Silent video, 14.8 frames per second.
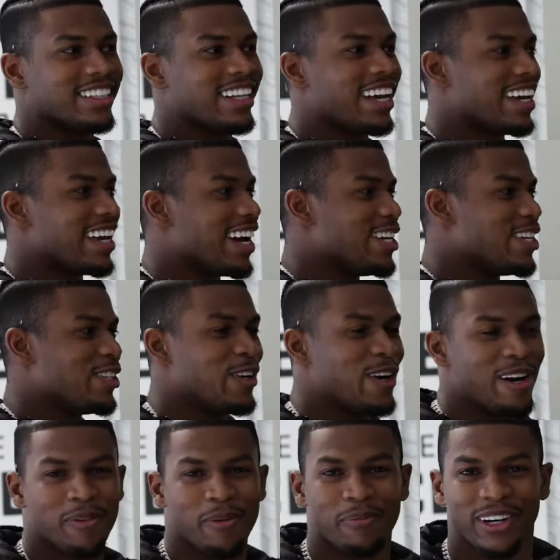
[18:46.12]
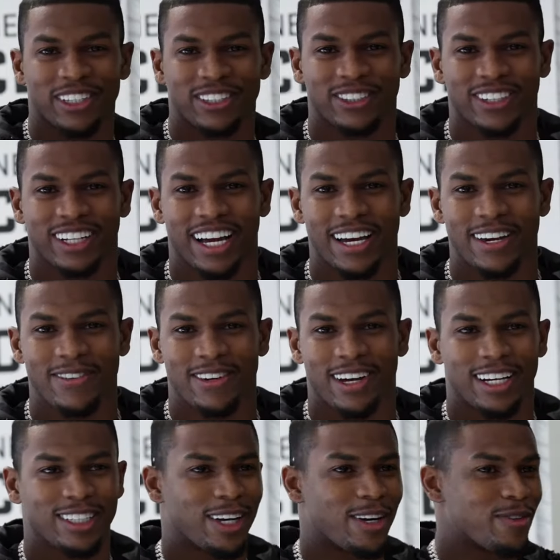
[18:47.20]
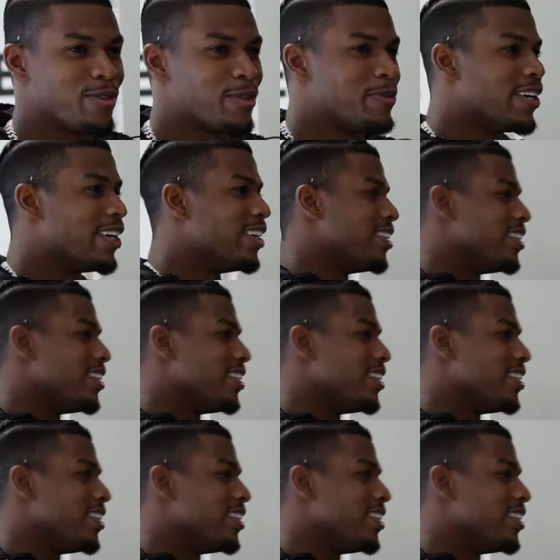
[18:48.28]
like I just don't have a personal life outside of football.